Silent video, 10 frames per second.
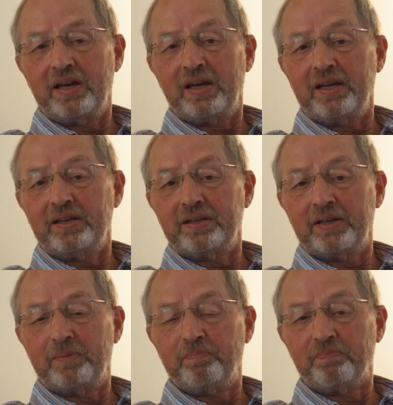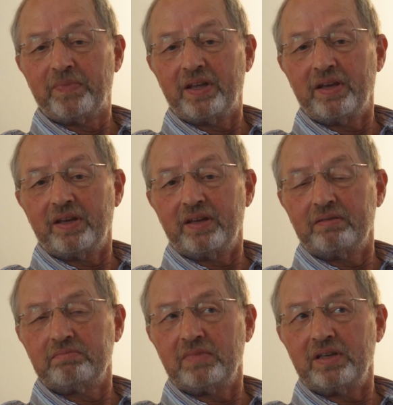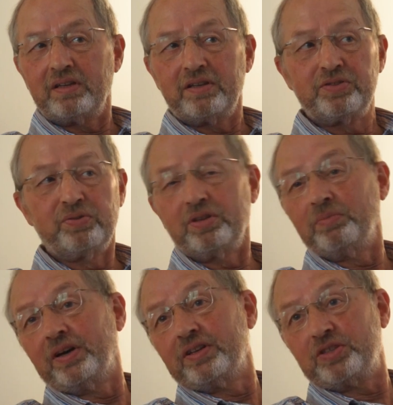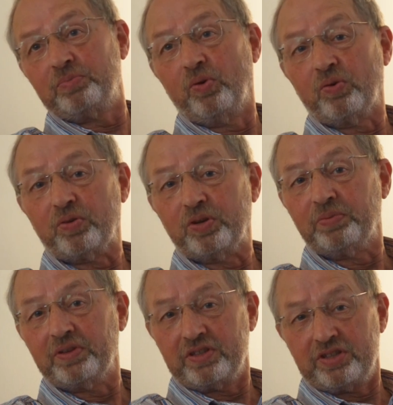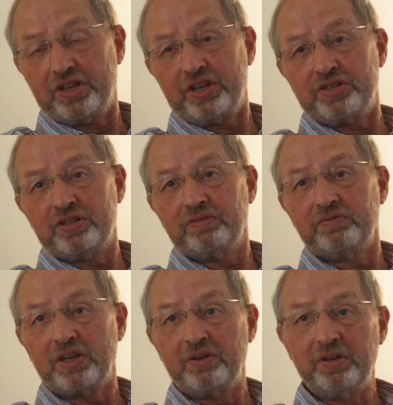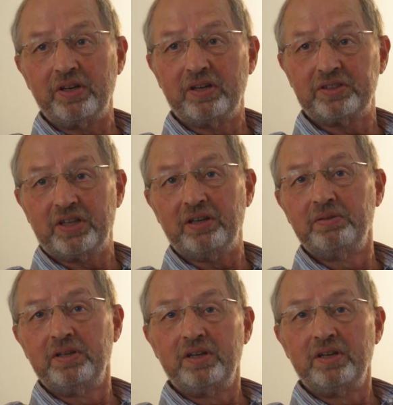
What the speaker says: and I joined the miners' support group at the suggestion of Tony Carter,